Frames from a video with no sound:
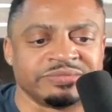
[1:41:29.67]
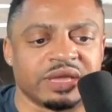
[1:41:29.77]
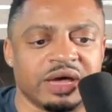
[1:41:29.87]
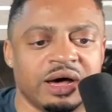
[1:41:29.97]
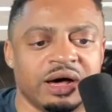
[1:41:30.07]

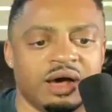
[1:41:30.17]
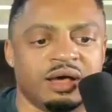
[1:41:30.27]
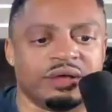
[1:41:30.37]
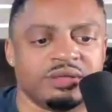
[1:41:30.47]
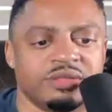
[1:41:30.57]

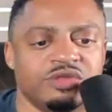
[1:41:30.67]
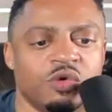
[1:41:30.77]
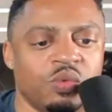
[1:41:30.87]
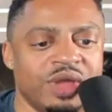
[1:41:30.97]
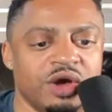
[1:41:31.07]
The
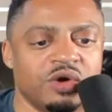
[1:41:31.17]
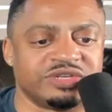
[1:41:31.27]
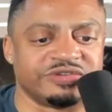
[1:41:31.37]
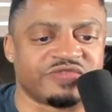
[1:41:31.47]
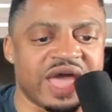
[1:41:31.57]
will
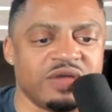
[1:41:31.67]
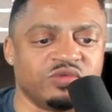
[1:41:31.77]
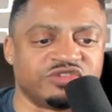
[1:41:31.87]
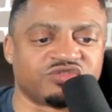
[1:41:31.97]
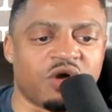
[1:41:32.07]
to fight
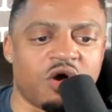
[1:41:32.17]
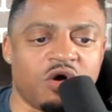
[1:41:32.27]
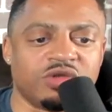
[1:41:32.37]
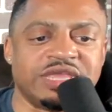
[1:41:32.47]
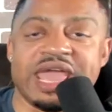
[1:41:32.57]
was
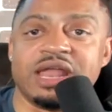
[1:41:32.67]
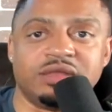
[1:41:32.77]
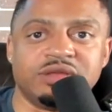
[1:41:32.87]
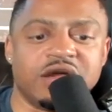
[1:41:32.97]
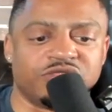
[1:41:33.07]
strong. Yeah,
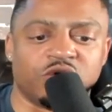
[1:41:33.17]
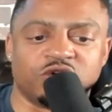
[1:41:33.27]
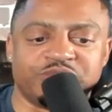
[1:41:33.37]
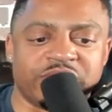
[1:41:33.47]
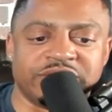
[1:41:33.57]

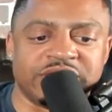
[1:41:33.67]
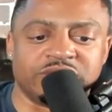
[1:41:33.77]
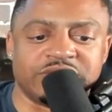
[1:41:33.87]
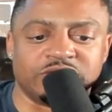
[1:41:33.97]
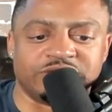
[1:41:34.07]
Thor's brother.
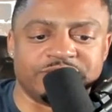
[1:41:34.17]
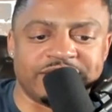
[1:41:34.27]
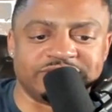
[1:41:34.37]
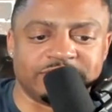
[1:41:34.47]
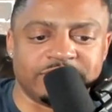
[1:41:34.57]
That was
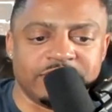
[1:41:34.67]
amazing.